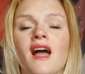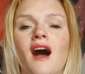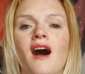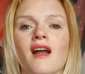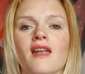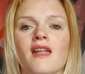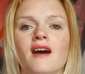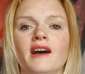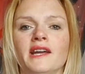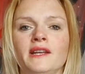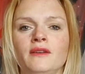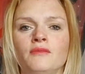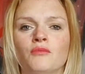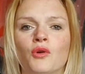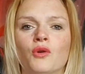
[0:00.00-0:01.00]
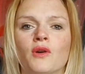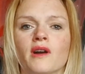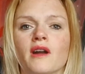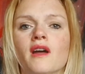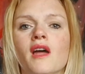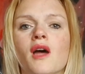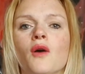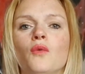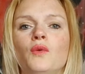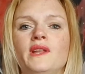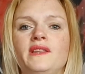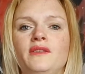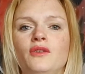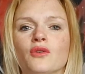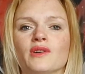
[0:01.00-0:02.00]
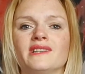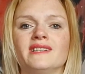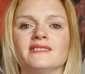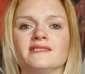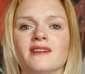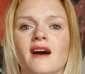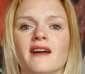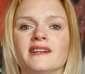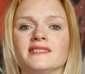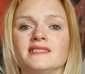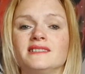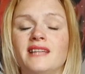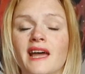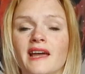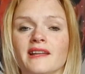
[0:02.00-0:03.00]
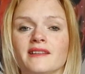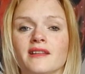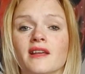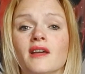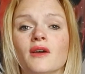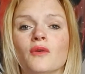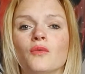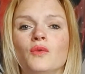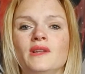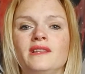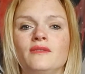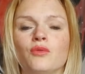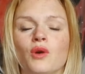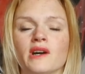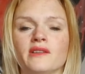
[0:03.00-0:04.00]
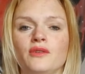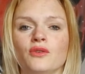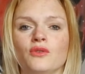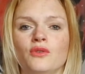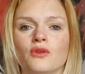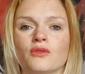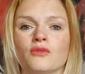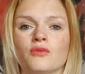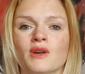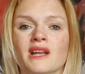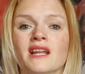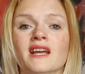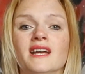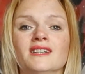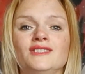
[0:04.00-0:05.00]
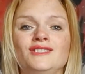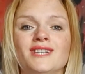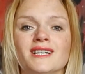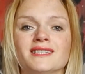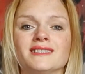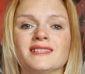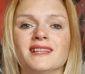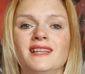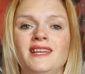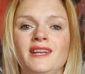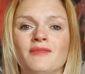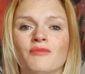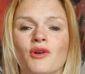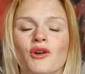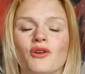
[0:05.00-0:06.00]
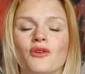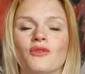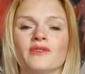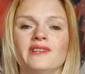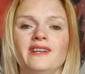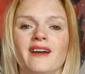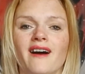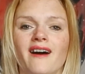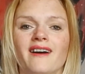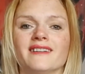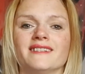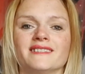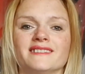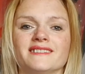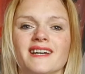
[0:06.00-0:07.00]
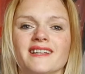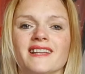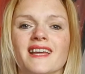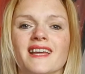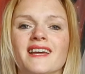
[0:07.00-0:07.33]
Align more with your desires than with what you don't want. Just lean more on the other side.